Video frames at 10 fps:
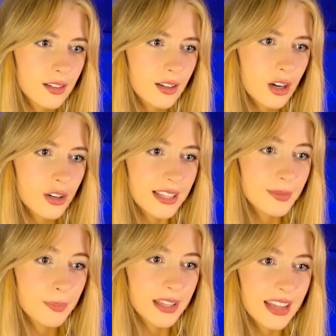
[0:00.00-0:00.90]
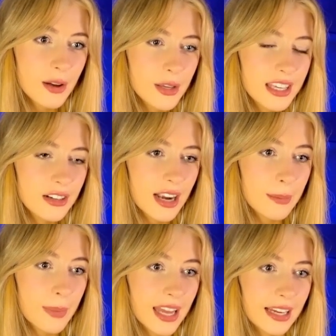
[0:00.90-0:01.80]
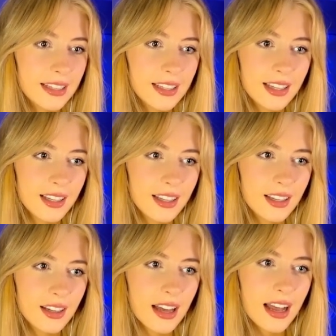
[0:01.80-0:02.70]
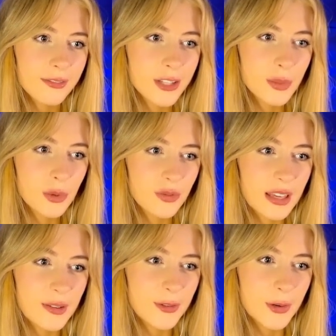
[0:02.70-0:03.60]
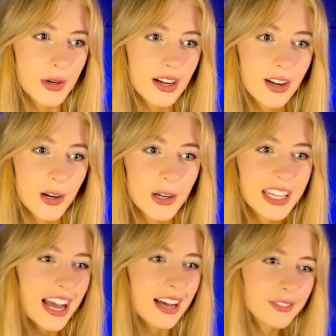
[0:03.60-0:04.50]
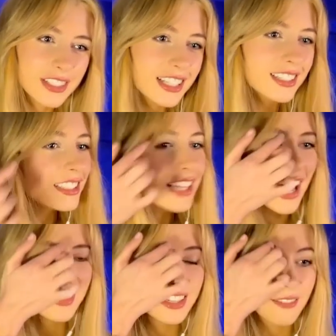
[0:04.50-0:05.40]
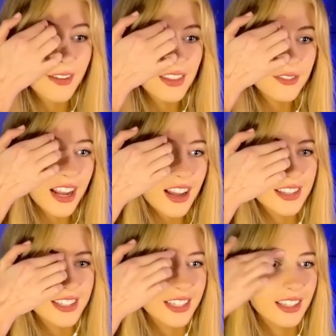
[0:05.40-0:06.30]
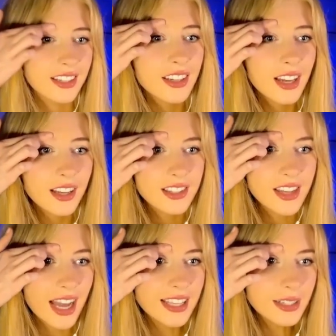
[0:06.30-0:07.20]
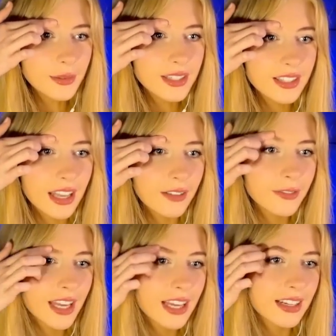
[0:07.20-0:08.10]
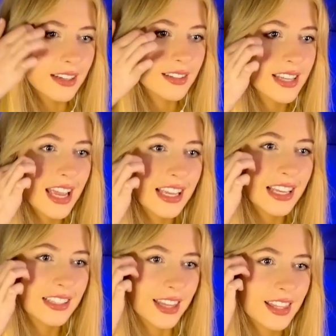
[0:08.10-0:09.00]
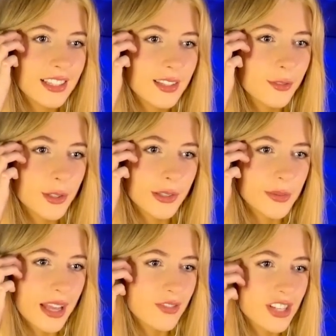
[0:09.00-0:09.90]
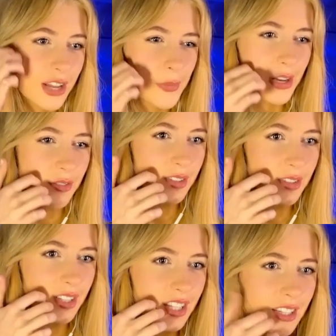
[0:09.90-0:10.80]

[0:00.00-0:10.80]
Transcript: All right, but now here I'm better. after the move e4. Okay, I'm really glad that I found the right idea here. So the idea was if they are taking like this, of course we have checkmate over here.